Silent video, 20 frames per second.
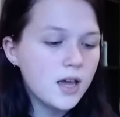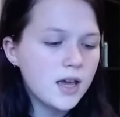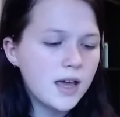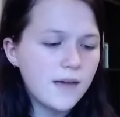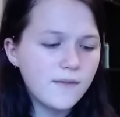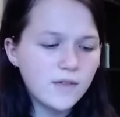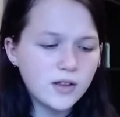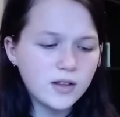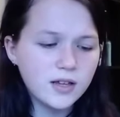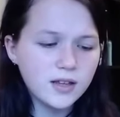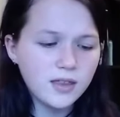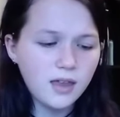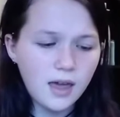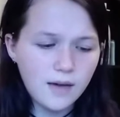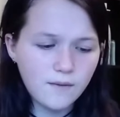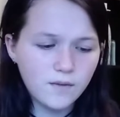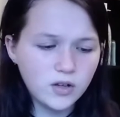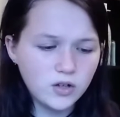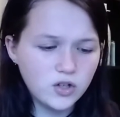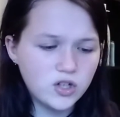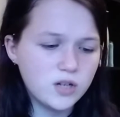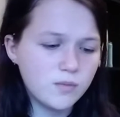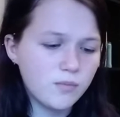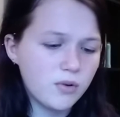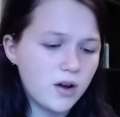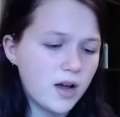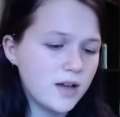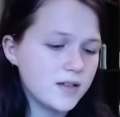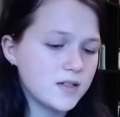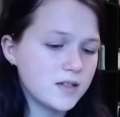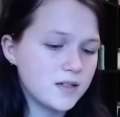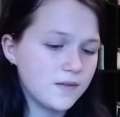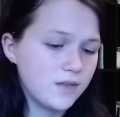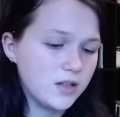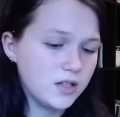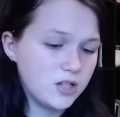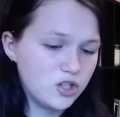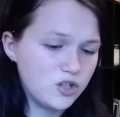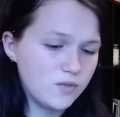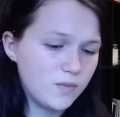If you look at the evolution process of
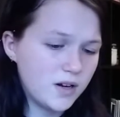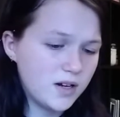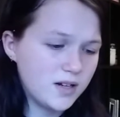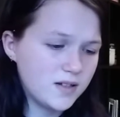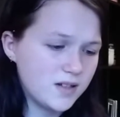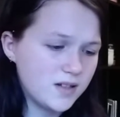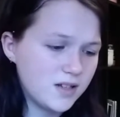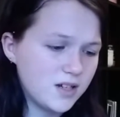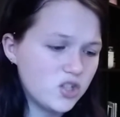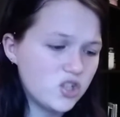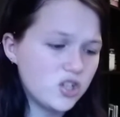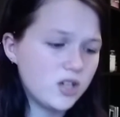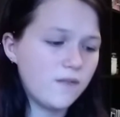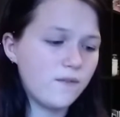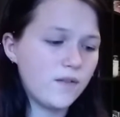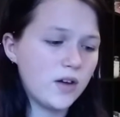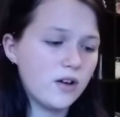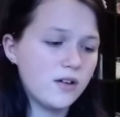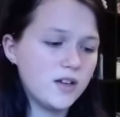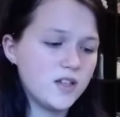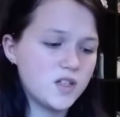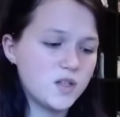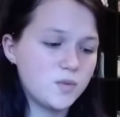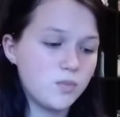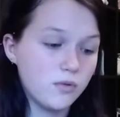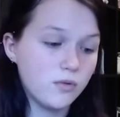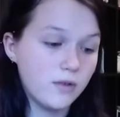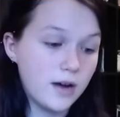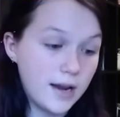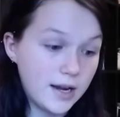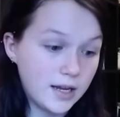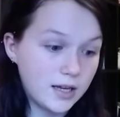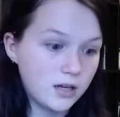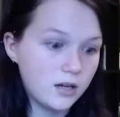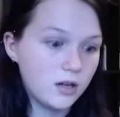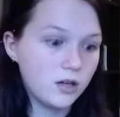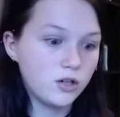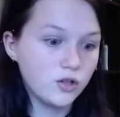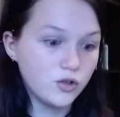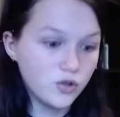the Digimon, it is initially very sporadic and
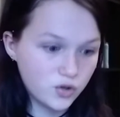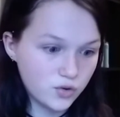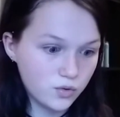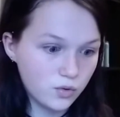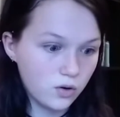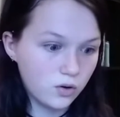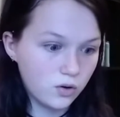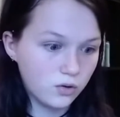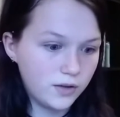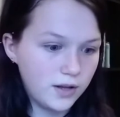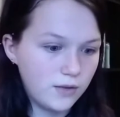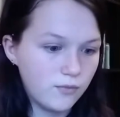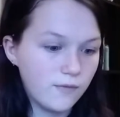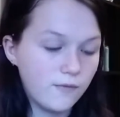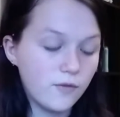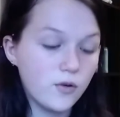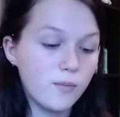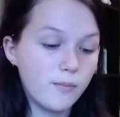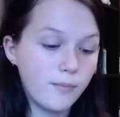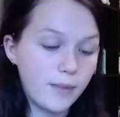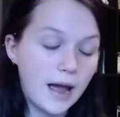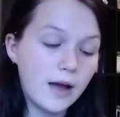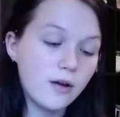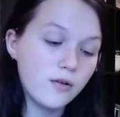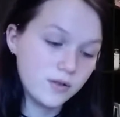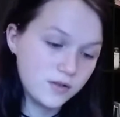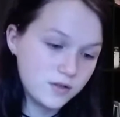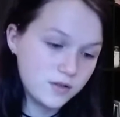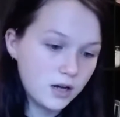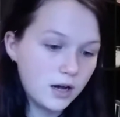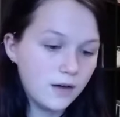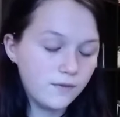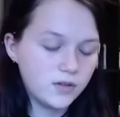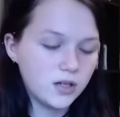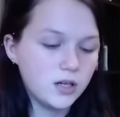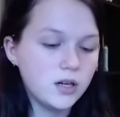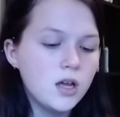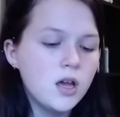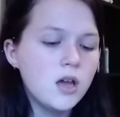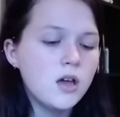uncontrolled. They revert backwards
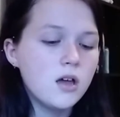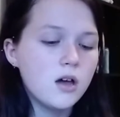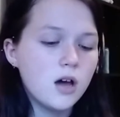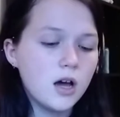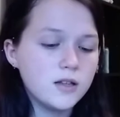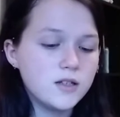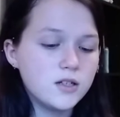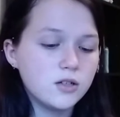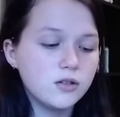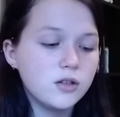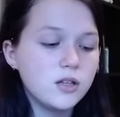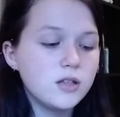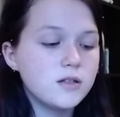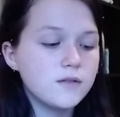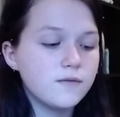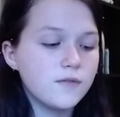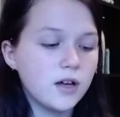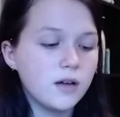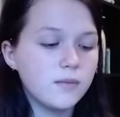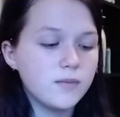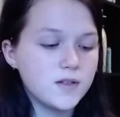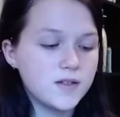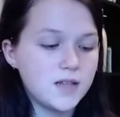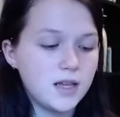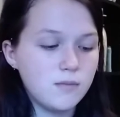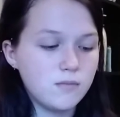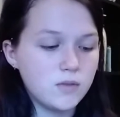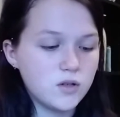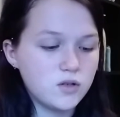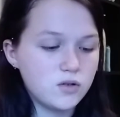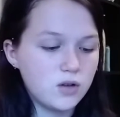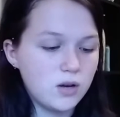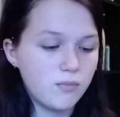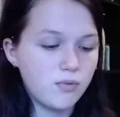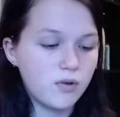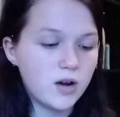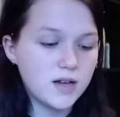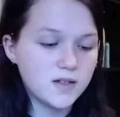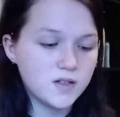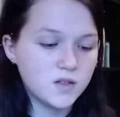often until they develop the same mystery and
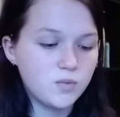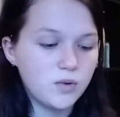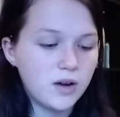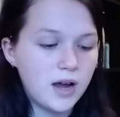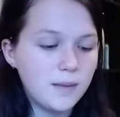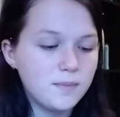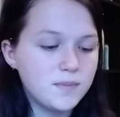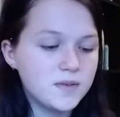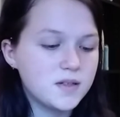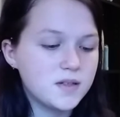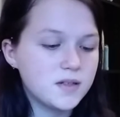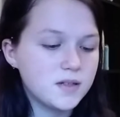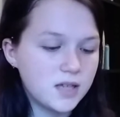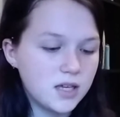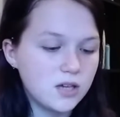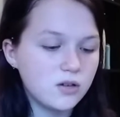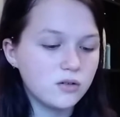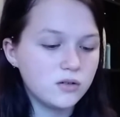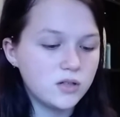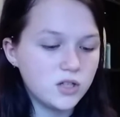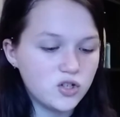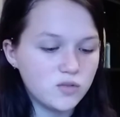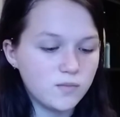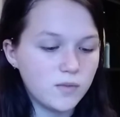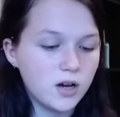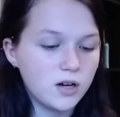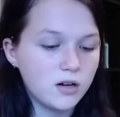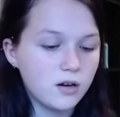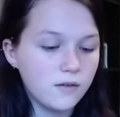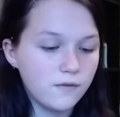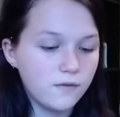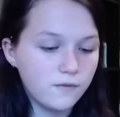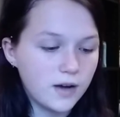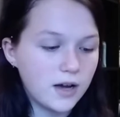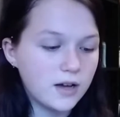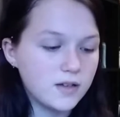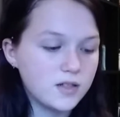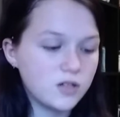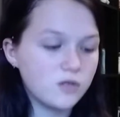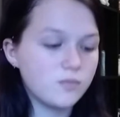process. Perhaps skilled Digimon are
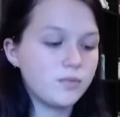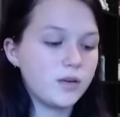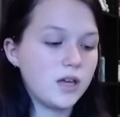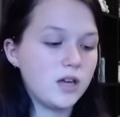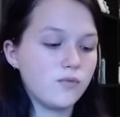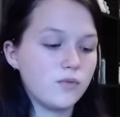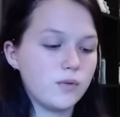files that are being